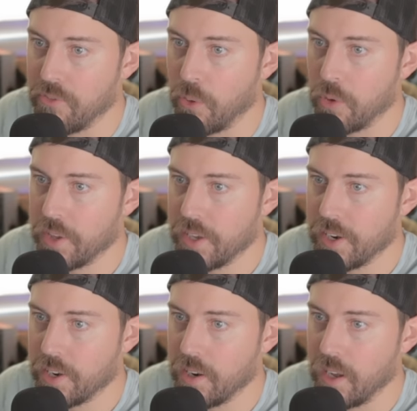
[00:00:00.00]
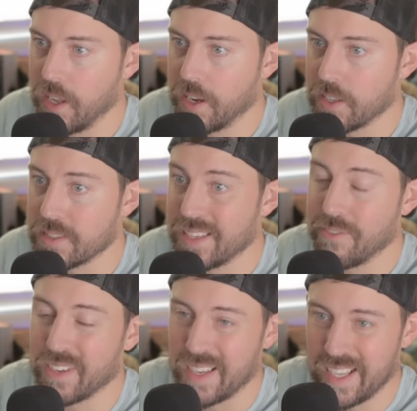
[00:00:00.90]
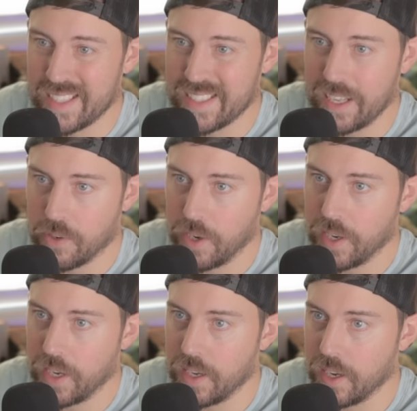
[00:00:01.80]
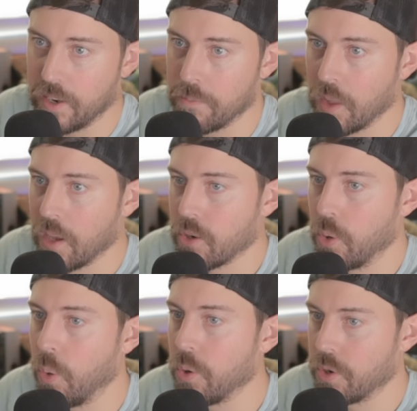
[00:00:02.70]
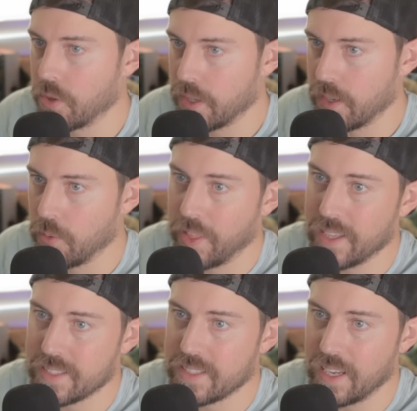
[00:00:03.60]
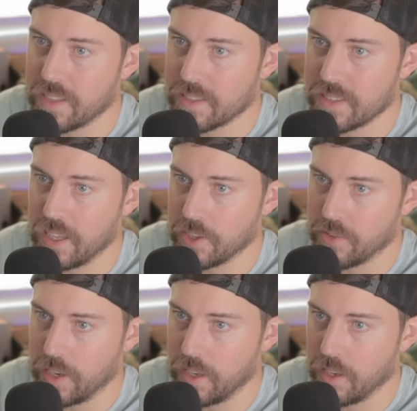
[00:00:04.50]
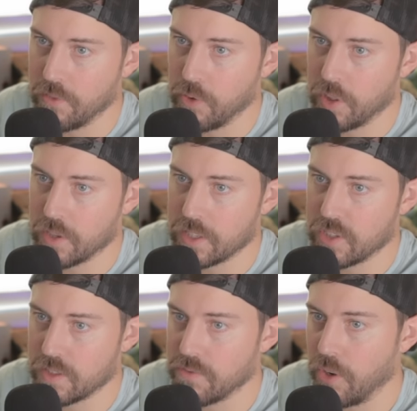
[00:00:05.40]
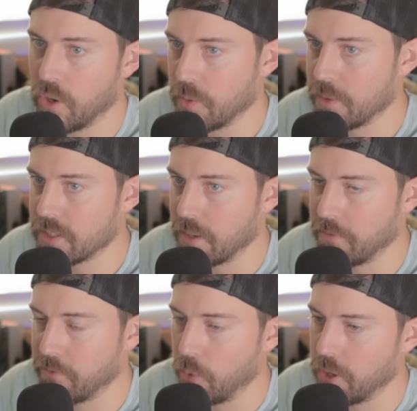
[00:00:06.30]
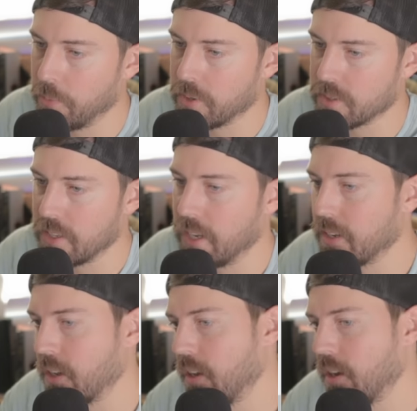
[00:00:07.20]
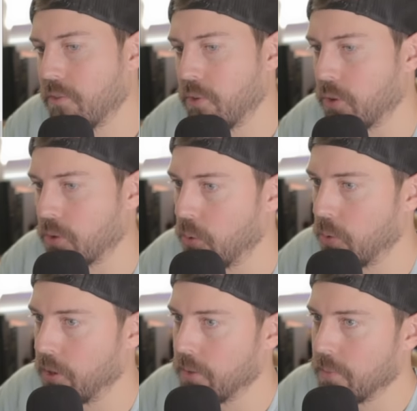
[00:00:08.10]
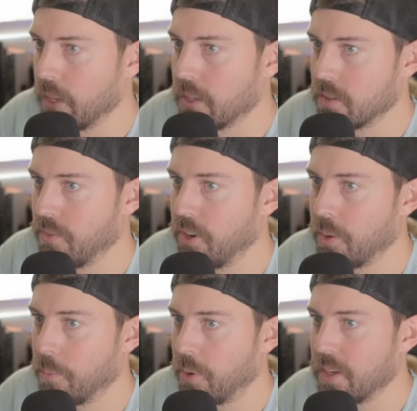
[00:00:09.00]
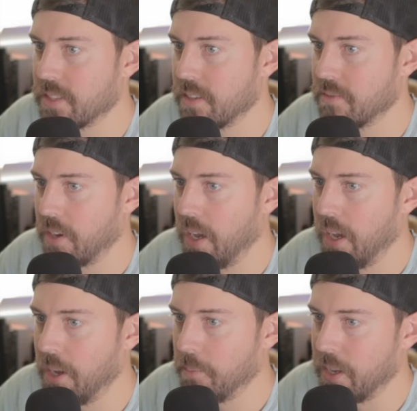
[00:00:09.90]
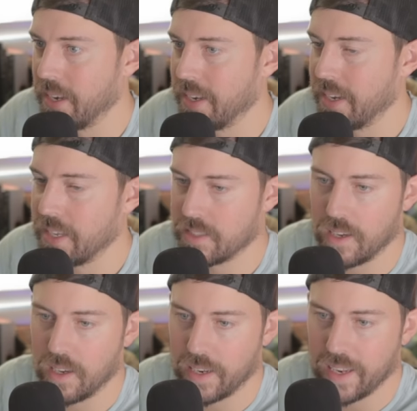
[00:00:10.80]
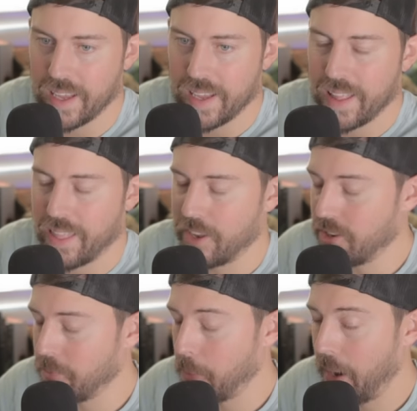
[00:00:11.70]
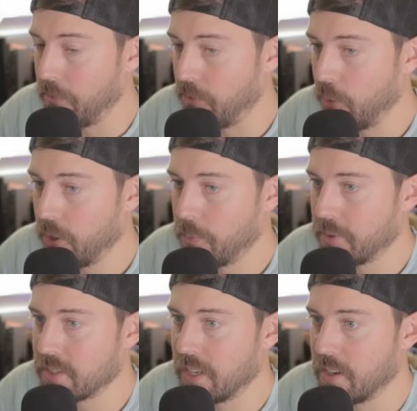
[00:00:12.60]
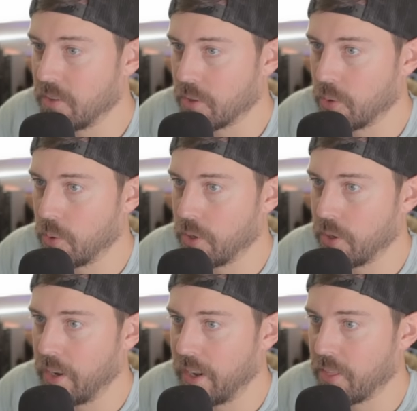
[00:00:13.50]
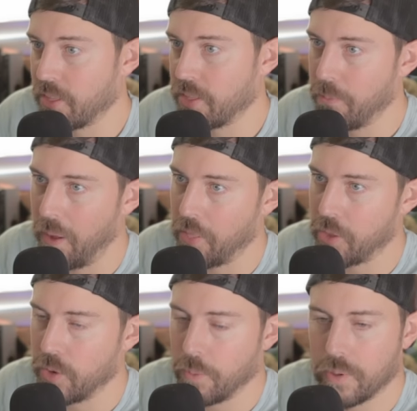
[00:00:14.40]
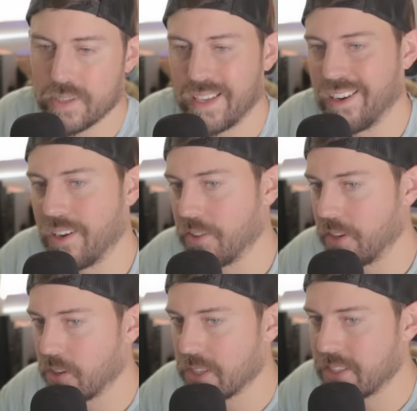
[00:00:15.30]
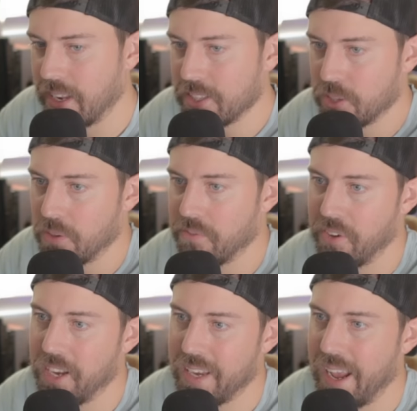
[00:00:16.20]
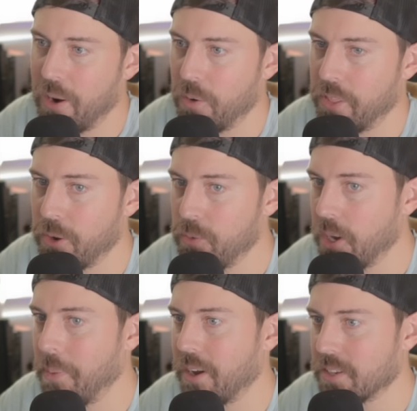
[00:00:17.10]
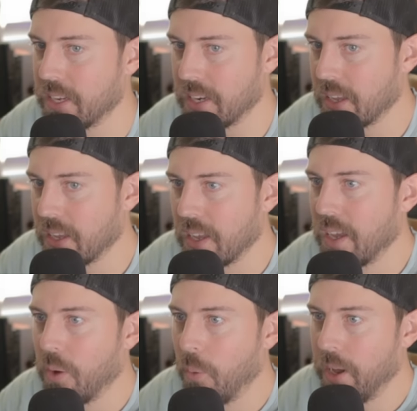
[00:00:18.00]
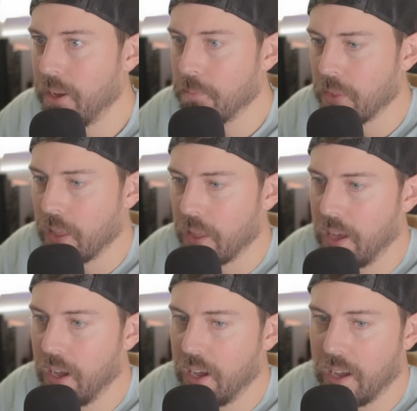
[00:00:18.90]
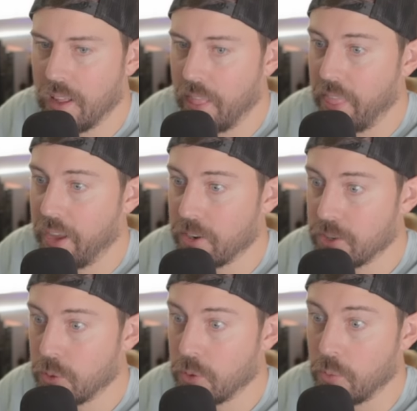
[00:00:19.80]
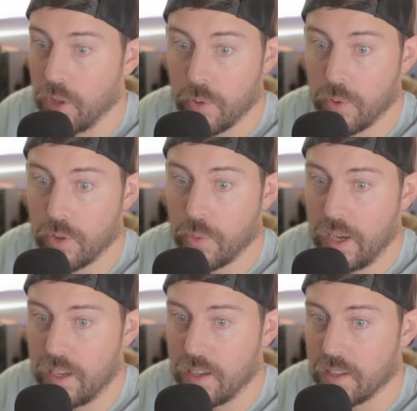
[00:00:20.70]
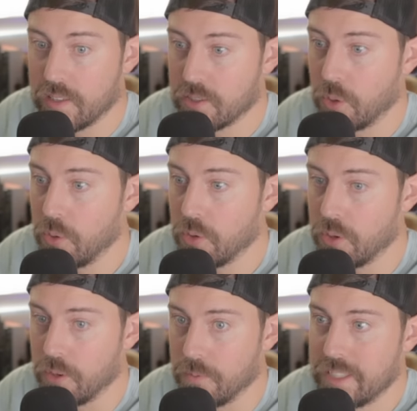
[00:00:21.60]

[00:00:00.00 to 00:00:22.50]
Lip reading: for the year, and it's even accelerating here quarterly. Well, that's daily selling rate. If we look at just volume, it's up 40% for the quarter. So very impressive. Nissan, they're up about 40% on the quarter and about 30% on the year. Let's get into Infiniti. How are they rebounding? Well, they're doing really, really well. Total